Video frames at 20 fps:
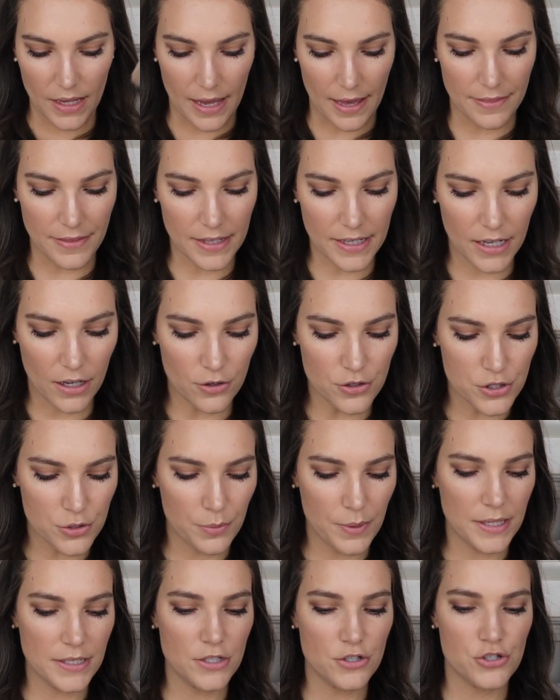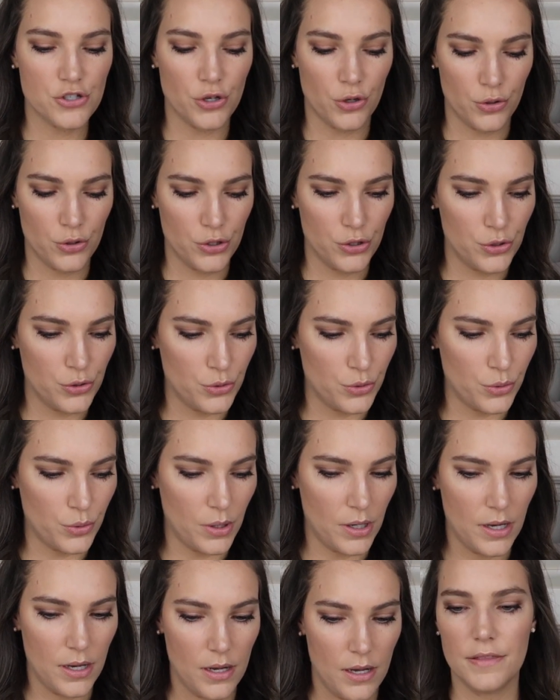And then I also wanted to show
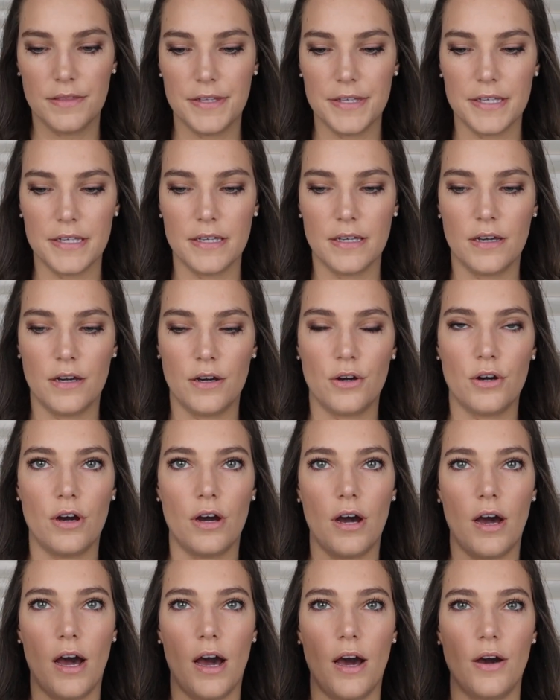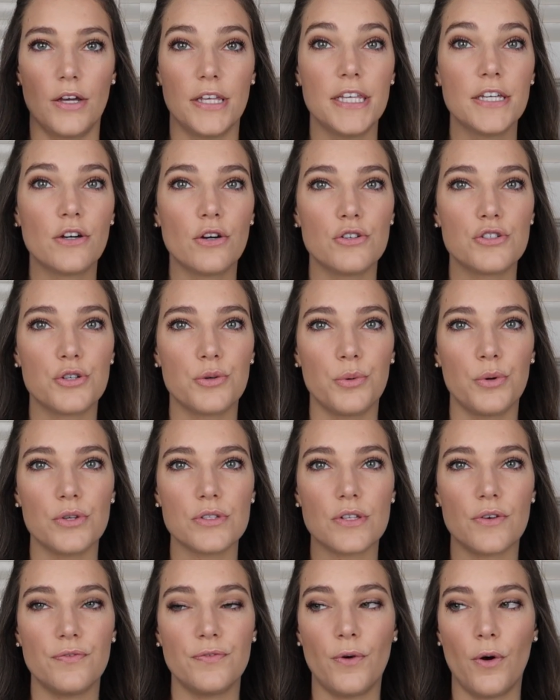you the Eco
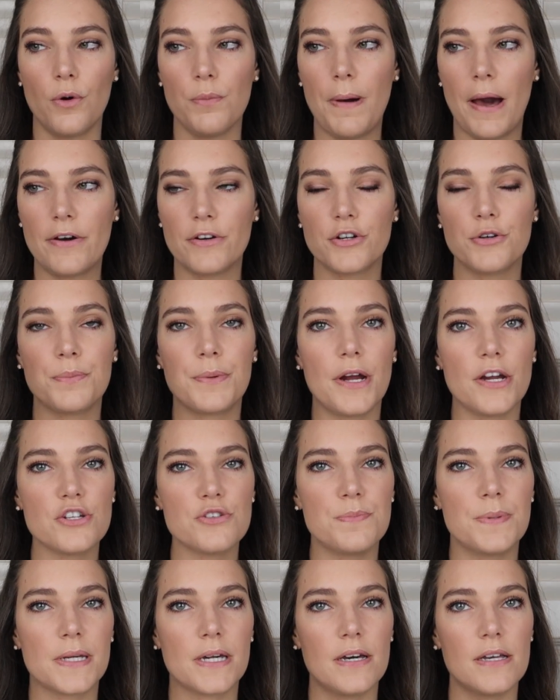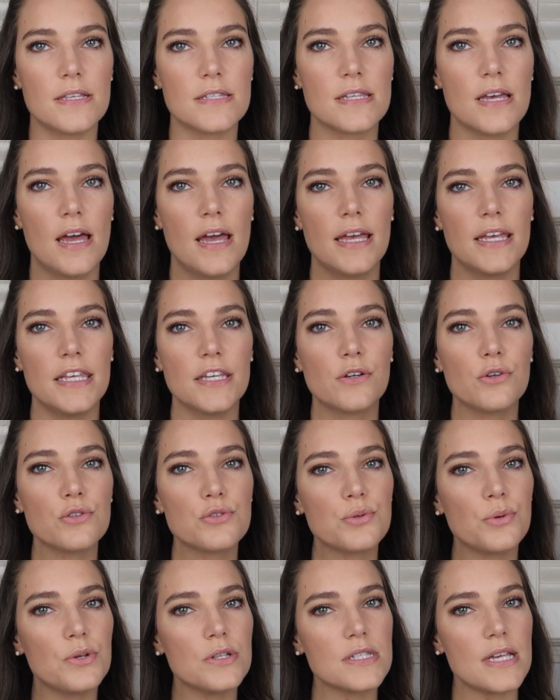Tools full powder brush because Eco
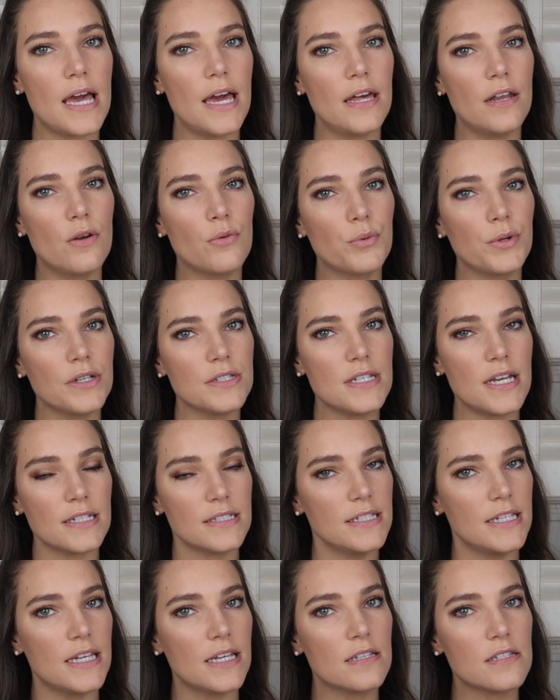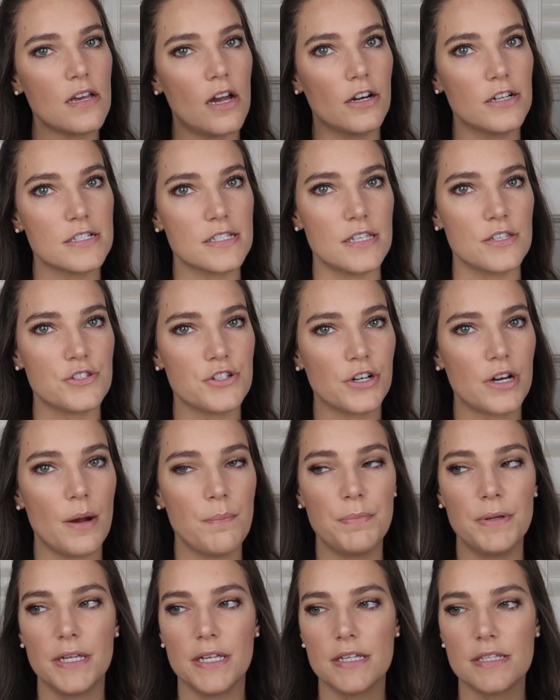Tools and Real Techniques are sister
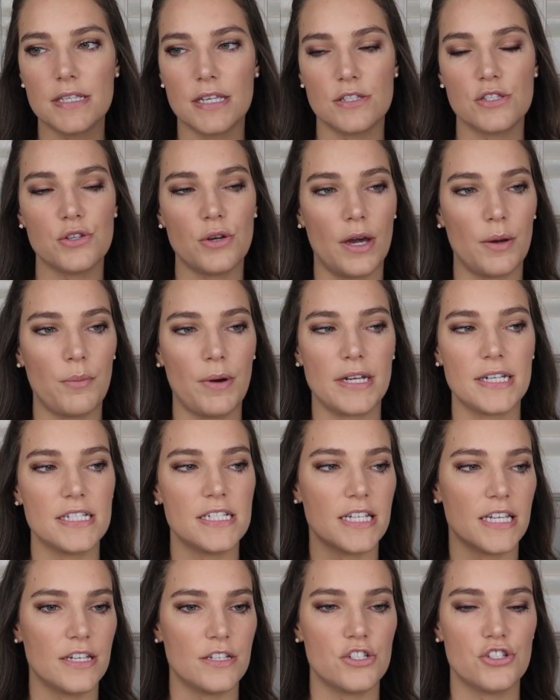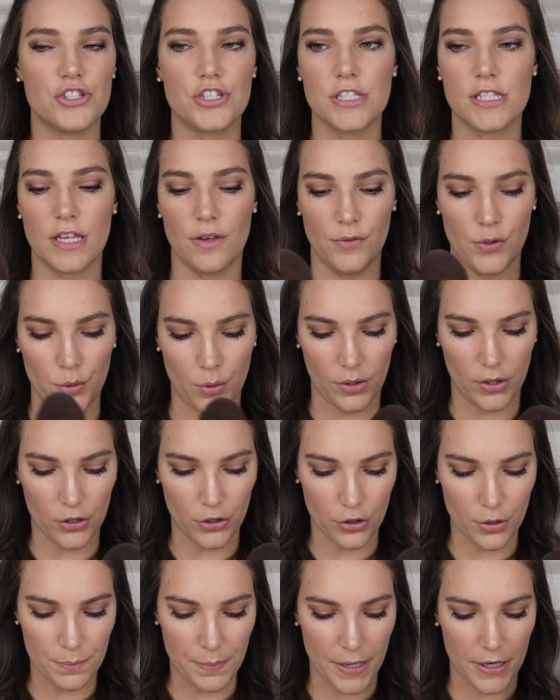companies, and so I wanted to just give you a
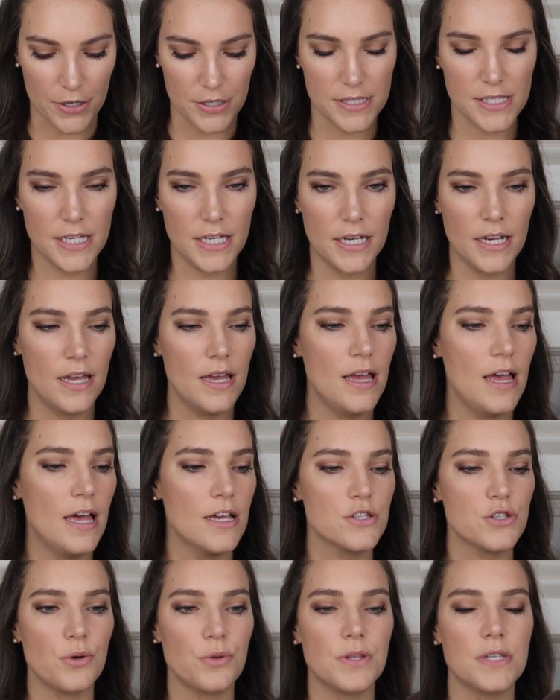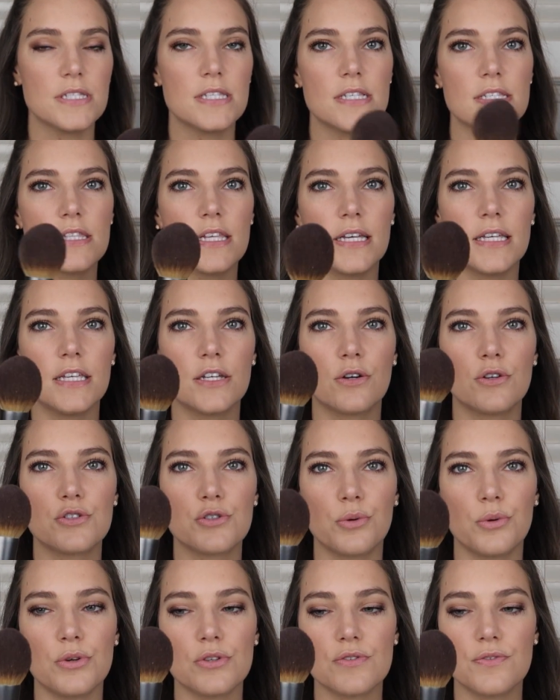little comparison. So this is the Eco
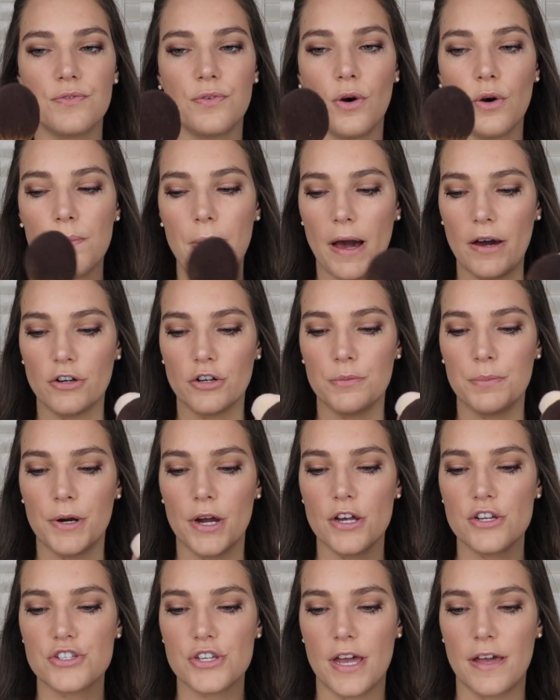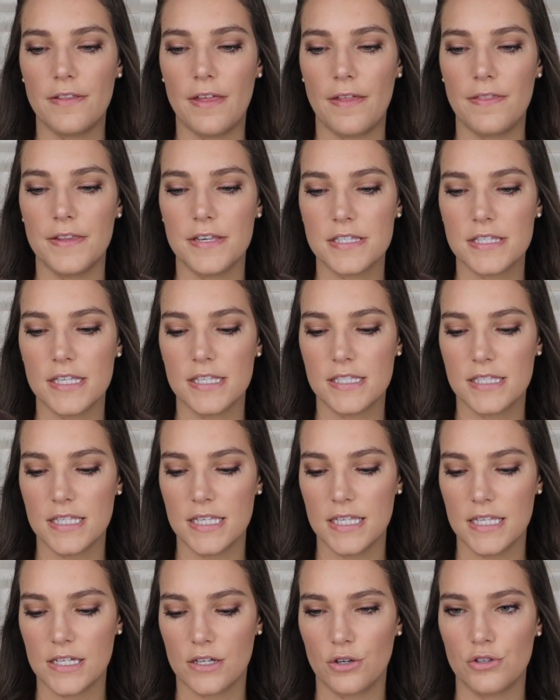Tools full powder brush, and then this is the
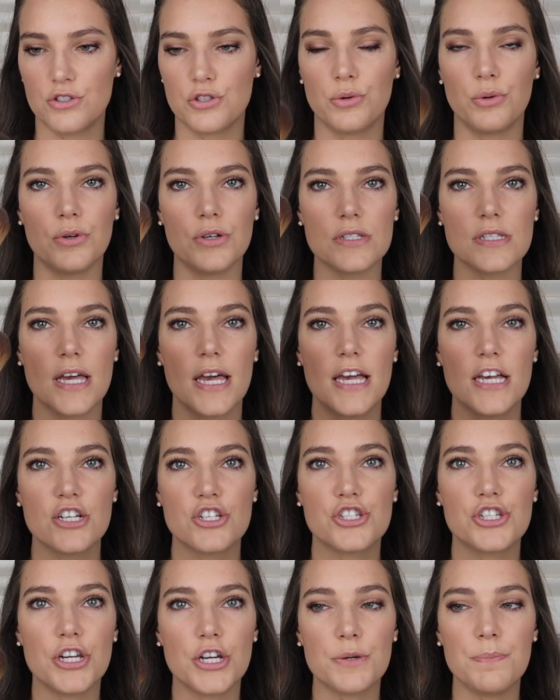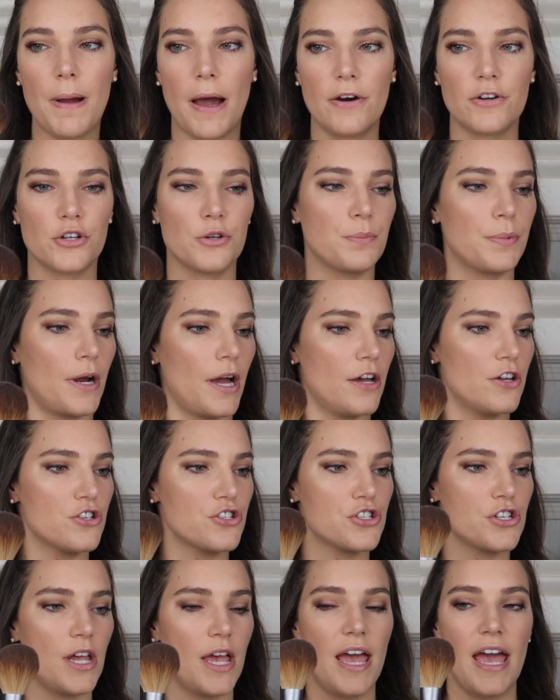Eco Tools sheer powder
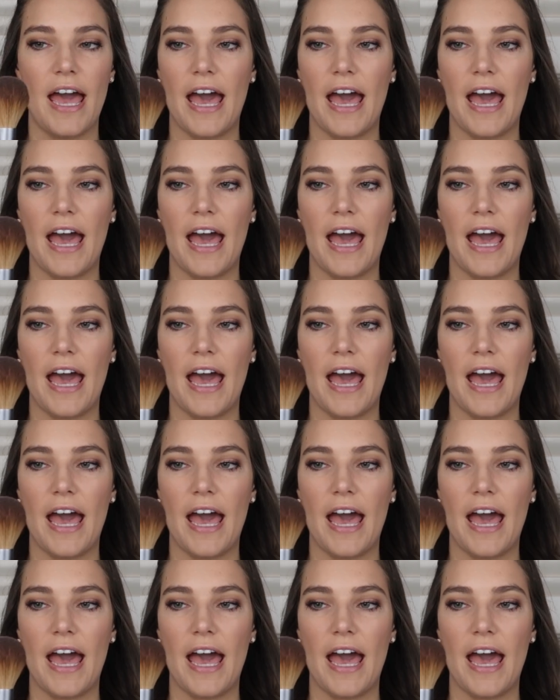brush.